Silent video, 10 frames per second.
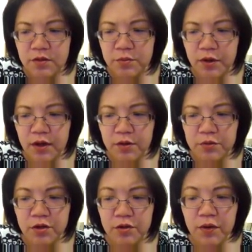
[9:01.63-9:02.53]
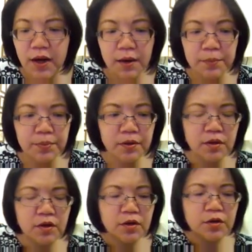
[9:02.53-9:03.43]
Inner product will go up
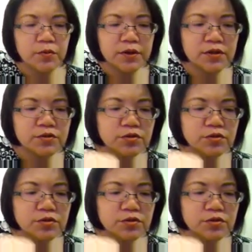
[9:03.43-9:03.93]
when